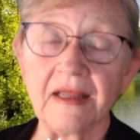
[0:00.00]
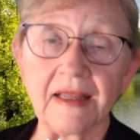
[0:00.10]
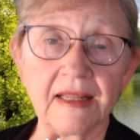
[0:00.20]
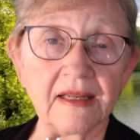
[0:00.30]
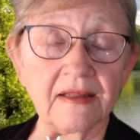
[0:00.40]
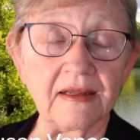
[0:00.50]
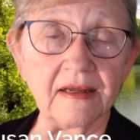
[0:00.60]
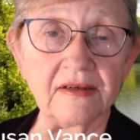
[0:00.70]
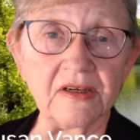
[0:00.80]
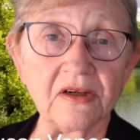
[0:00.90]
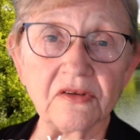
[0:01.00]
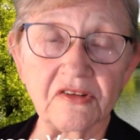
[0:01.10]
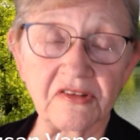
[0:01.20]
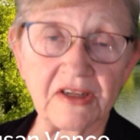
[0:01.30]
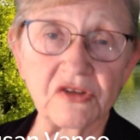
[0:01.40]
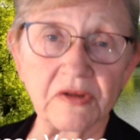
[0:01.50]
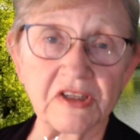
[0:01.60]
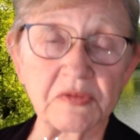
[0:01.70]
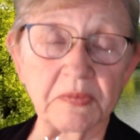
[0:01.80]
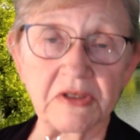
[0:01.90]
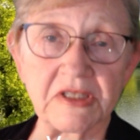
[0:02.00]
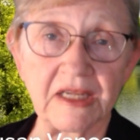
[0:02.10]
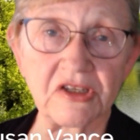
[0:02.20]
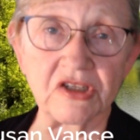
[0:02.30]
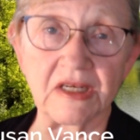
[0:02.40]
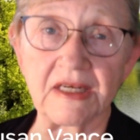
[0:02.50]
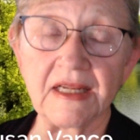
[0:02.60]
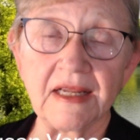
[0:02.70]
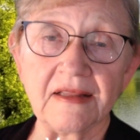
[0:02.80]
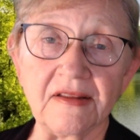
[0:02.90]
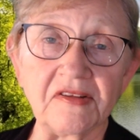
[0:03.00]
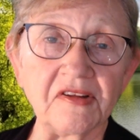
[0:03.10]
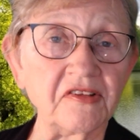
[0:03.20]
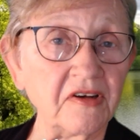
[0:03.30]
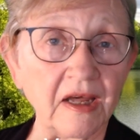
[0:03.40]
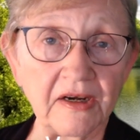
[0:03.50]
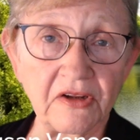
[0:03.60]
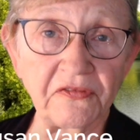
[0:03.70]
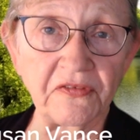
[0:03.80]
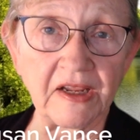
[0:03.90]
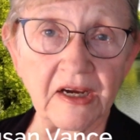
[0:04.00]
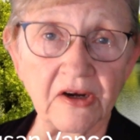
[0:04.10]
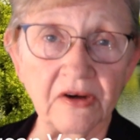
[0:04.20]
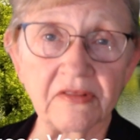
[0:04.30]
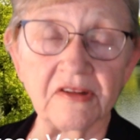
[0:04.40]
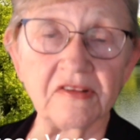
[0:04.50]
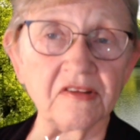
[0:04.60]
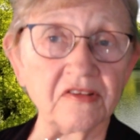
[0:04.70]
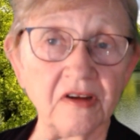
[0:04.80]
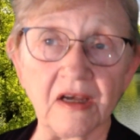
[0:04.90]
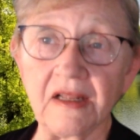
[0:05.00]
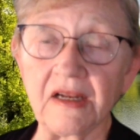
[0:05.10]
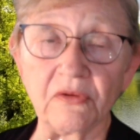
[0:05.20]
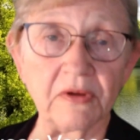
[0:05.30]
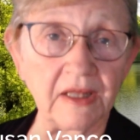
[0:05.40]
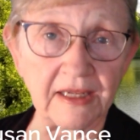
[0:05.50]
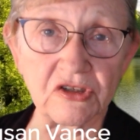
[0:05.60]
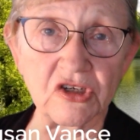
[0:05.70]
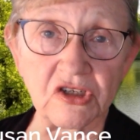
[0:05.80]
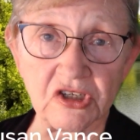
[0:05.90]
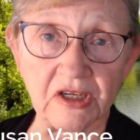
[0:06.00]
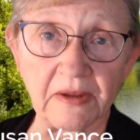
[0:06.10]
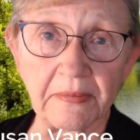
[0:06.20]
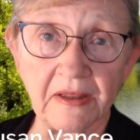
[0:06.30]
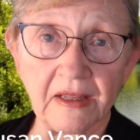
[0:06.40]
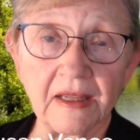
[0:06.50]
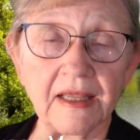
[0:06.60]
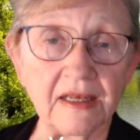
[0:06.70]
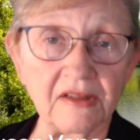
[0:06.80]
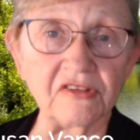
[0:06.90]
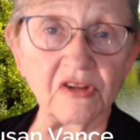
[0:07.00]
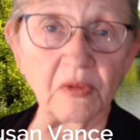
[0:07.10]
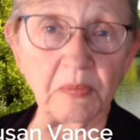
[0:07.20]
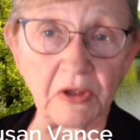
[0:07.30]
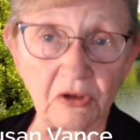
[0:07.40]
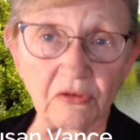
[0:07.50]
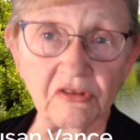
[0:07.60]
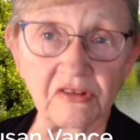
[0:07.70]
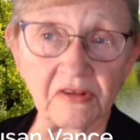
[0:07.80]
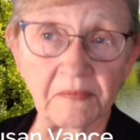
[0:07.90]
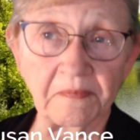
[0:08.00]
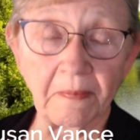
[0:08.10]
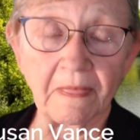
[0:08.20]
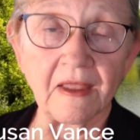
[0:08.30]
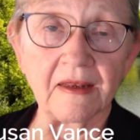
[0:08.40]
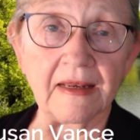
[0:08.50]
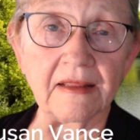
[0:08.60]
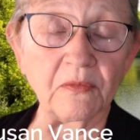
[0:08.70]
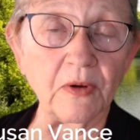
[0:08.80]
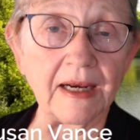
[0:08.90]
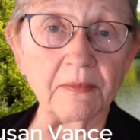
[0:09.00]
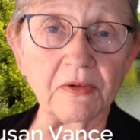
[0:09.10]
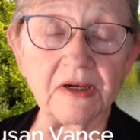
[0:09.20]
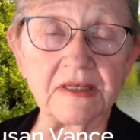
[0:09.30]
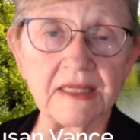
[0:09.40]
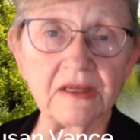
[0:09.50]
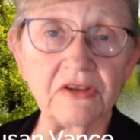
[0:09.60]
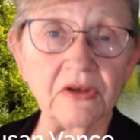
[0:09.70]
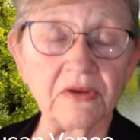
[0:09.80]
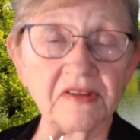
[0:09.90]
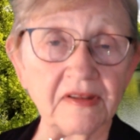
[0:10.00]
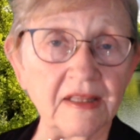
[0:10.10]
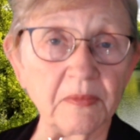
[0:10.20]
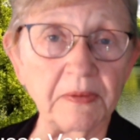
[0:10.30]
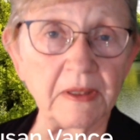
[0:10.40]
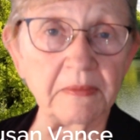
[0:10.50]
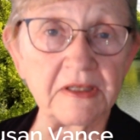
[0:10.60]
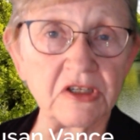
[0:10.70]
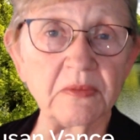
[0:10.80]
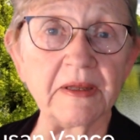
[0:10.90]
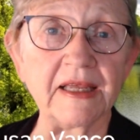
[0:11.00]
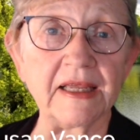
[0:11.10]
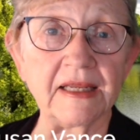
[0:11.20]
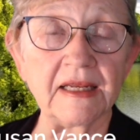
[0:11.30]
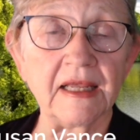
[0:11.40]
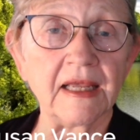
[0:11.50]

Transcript: In adult sexual exploitation, this is not an affair. This is not a relationship. It is abuse. Now, what I'm going to tell you is in the public domain.